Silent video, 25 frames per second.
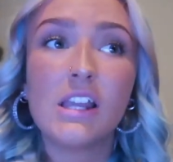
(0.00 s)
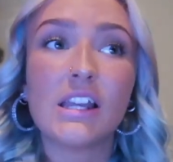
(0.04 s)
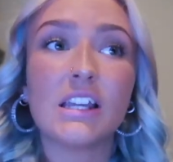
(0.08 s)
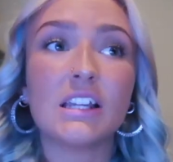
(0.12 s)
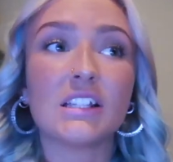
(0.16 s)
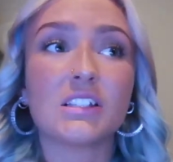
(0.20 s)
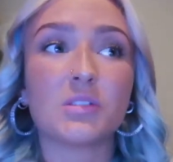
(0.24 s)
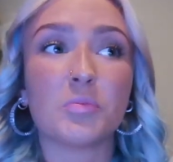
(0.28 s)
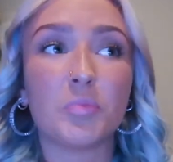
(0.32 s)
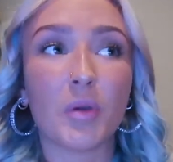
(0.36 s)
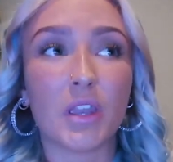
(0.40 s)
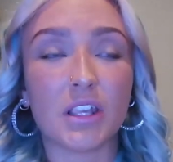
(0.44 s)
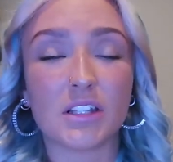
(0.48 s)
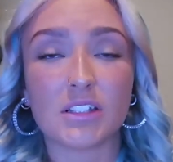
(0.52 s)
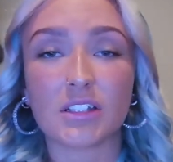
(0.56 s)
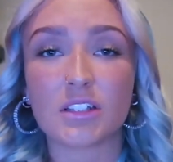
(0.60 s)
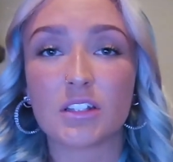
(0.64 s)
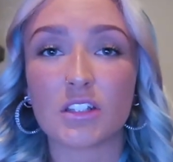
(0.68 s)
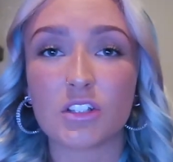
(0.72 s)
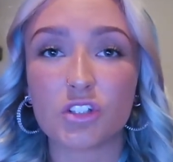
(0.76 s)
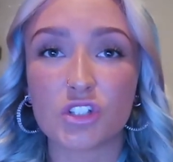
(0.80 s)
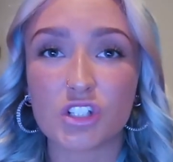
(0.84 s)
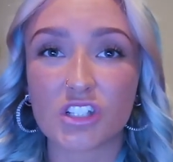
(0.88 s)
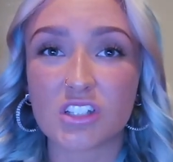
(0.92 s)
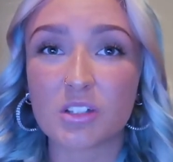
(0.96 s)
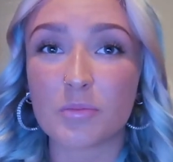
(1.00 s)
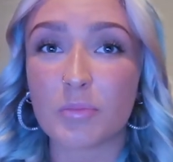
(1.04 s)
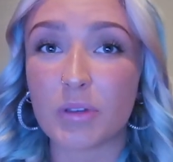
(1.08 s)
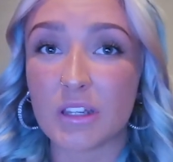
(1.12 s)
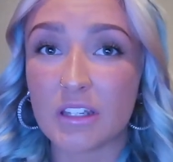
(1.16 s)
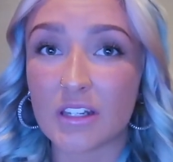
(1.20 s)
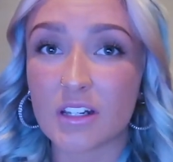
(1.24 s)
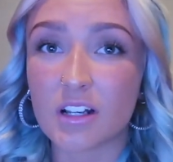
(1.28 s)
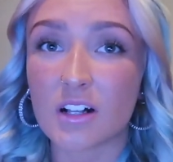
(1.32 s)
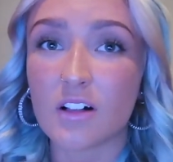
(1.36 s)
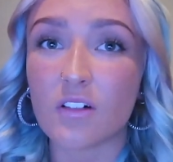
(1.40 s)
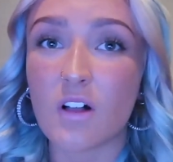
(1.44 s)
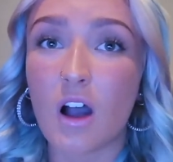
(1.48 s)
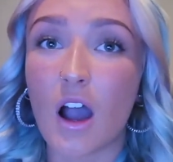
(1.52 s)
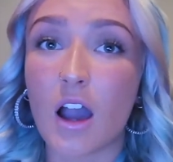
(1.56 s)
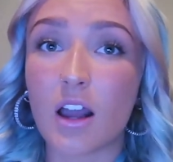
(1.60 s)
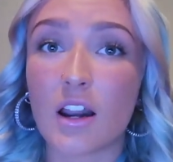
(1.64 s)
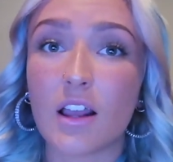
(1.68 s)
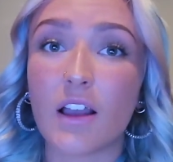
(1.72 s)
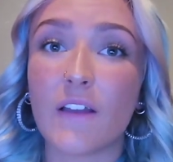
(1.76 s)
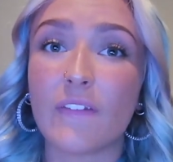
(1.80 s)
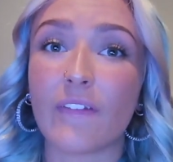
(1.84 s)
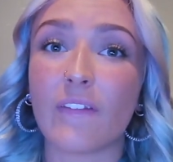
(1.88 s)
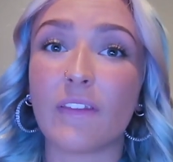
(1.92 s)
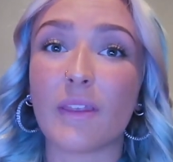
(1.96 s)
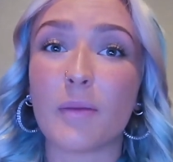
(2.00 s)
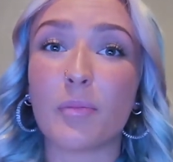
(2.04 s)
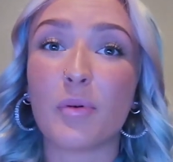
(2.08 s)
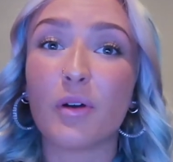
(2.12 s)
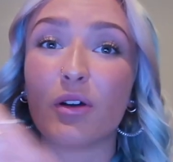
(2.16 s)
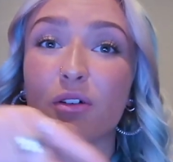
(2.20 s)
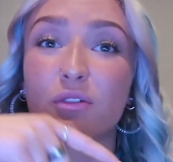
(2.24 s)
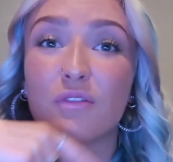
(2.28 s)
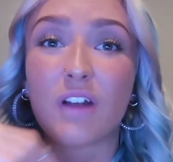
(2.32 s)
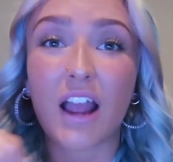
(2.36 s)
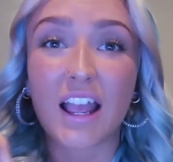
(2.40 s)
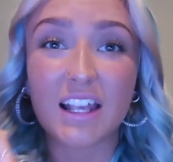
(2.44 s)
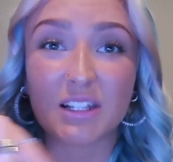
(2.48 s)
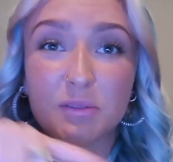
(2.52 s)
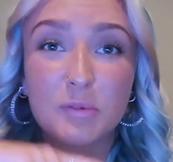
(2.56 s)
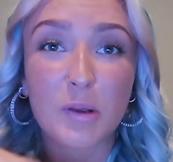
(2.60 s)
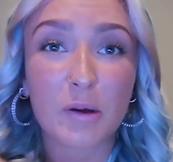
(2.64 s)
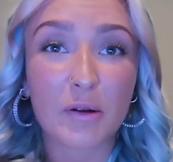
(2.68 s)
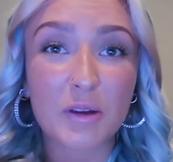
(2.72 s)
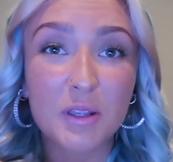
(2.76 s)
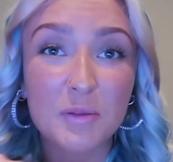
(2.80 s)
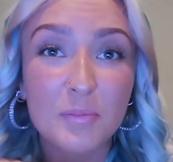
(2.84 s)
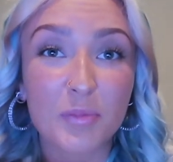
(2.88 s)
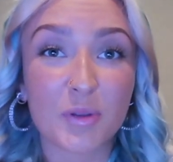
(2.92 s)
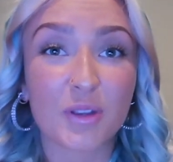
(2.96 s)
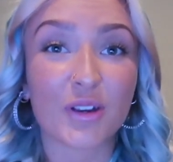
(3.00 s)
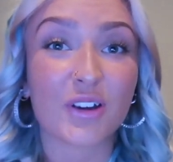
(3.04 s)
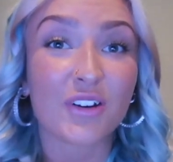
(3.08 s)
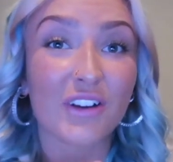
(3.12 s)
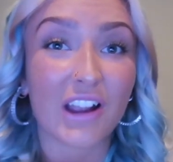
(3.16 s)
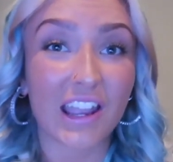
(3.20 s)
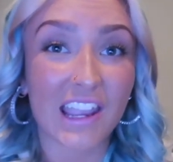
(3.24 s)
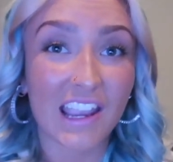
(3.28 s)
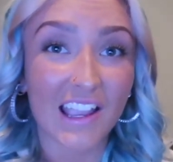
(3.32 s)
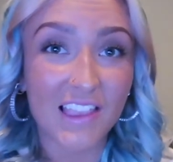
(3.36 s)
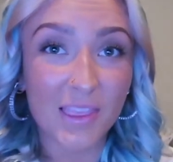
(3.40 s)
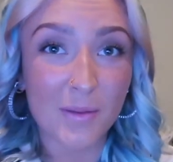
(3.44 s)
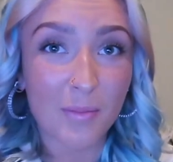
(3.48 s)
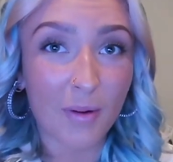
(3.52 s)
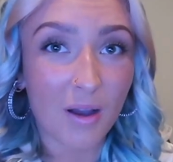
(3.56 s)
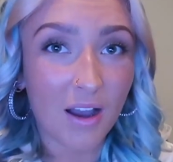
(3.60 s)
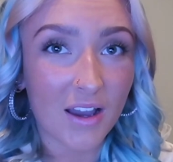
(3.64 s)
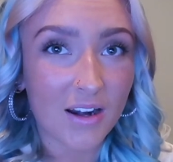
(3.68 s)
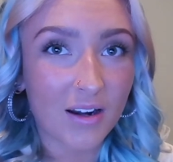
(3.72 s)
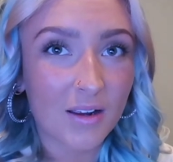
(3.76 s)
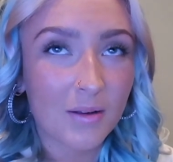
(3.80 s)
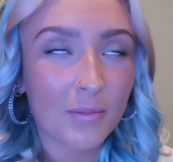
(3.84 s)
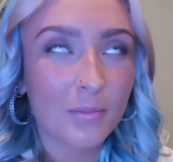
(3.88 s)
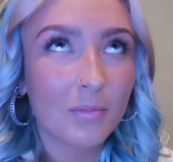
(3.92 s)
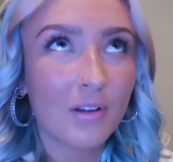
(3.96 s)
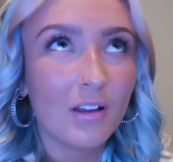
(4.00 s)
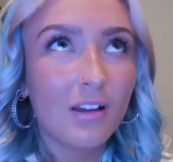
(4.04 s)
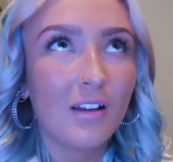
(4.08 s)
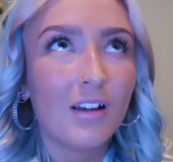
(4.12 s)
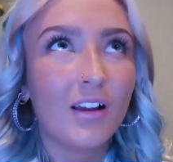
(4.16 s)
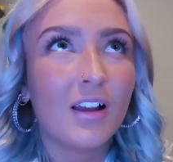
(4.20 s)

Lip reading: It's basically just a pina colada and then they put raspberry puree at the bottom.